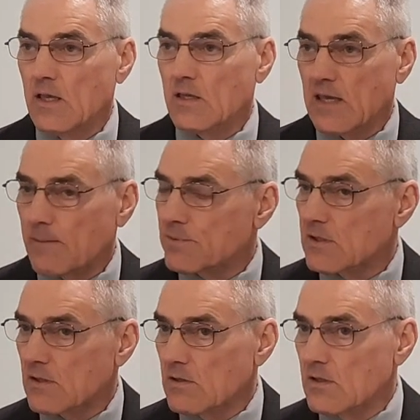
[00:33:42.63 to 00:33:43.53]
kept
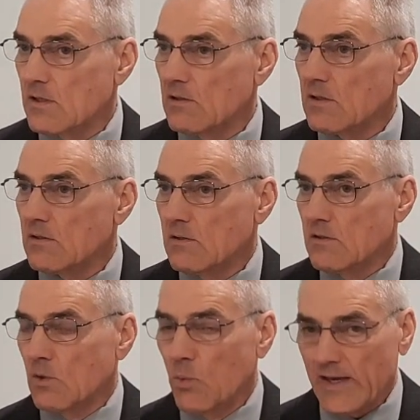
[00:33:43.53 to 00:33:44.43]
the
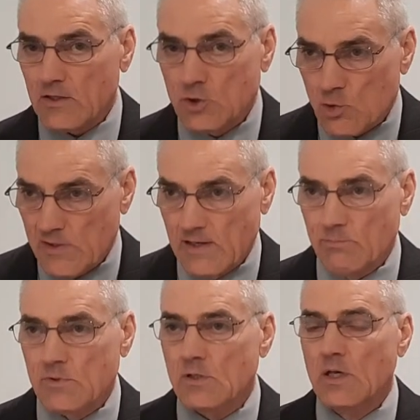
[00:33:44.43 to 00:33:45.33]
the wick
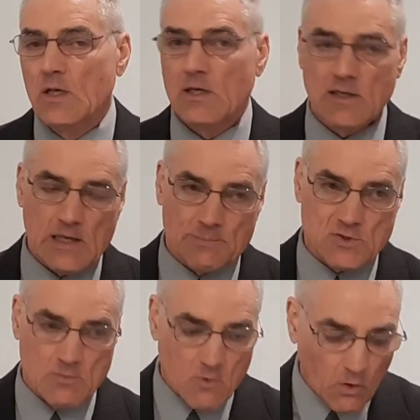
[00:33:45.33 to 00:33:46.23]
trimmed and kept
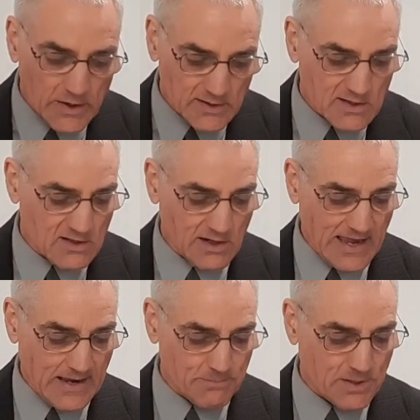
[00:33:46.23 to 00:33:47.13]
some oil in the
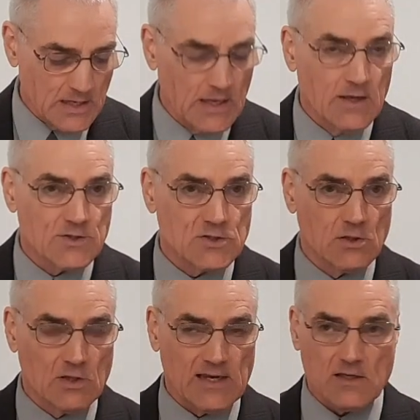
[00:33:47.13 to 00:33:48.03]
lamp so
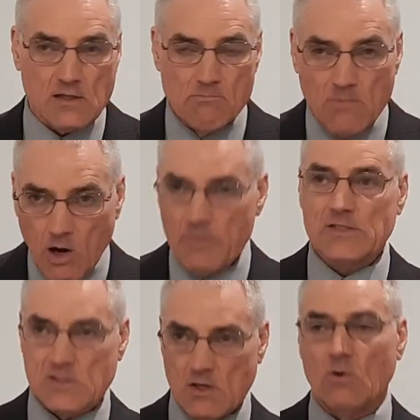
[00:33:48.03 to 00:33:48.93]
that at the
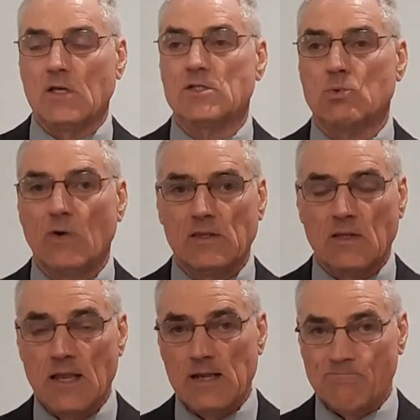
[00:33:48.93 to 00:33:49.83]
moment's notice,
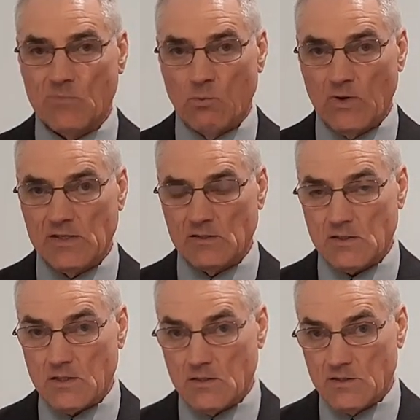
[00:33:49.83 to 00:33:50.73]
when,
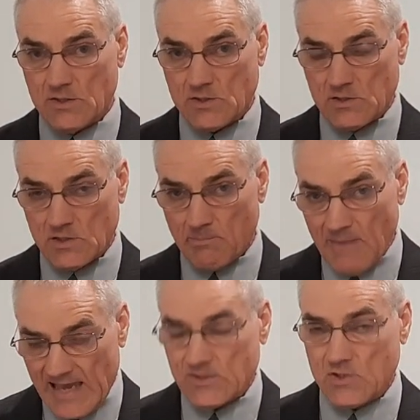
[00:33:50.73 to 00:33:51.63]
when this, the
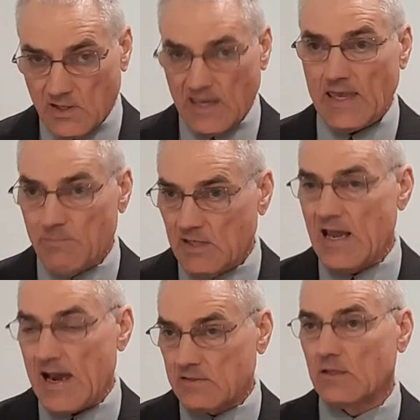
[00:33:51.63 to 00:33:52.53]
master came and
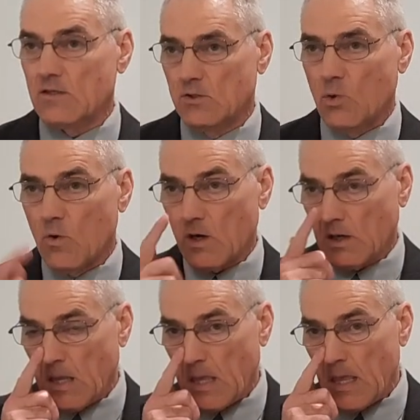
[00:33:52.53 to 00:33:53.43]
knocked on the door,
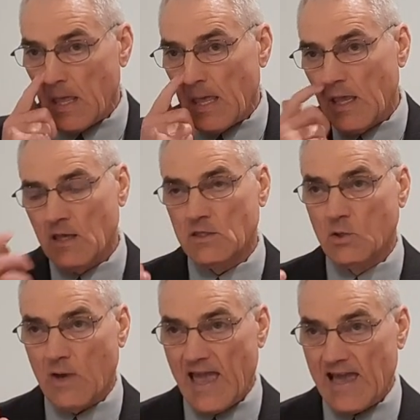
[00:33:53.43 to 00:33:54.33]

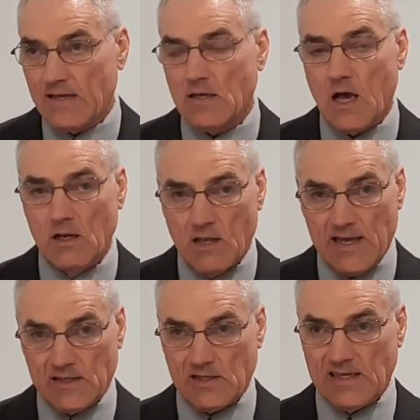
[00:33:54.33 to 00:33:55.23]
you had a
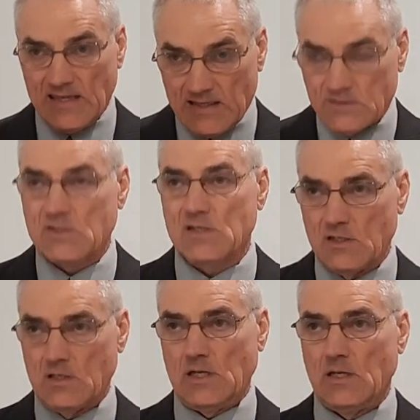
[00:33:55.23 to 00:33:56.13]
light
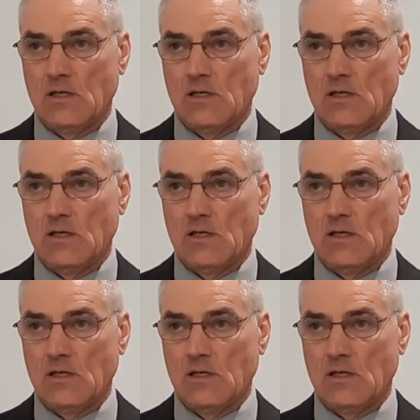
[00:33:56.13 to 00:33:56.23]
instantly.